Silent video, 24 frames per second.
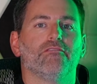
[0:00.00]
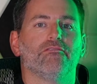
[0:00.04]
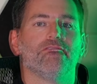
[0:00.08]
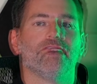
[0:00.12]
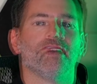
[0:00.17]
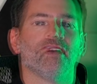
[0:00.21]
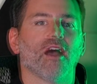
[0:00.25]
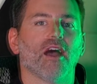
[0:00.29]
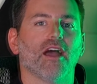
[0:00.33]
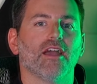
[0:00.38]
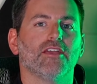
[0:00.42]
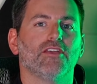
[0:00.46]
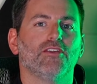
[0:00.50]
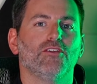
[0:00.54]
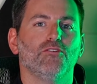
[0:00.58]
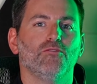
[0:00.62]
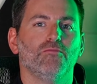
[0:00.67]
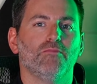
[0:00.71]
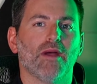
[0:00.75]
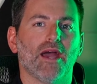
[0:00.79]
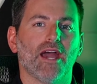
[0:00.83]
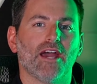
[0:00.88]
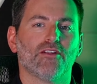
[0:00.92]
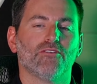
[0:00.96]
The
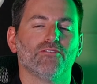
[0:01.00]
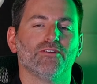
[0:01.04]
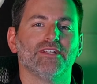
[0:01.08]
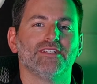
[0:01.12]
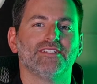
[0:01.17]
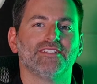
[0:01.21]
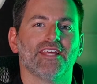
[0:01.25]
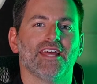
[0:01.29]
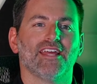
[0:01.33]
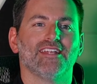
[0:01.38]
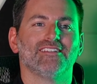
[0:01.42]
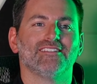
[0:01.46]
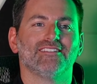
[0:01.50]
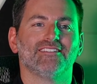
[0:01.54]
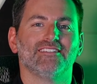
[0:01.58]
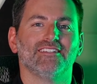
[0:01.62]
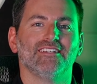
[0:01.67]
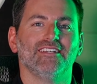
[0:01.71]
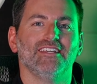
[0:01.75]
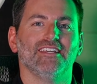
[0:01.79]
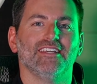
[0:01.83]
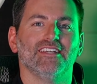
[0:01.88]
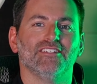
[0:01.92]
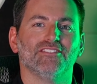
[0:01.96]
IQ Battery
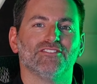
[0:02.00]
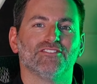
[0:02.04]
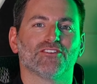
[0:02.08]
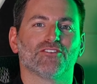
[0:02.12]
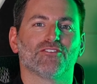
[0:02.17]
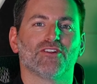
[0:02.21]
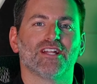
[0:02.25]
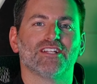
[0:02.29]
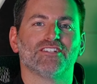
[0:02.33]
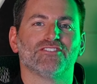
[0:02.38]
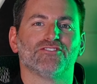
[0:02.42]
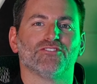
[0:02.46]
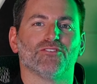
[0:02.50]
10C integrates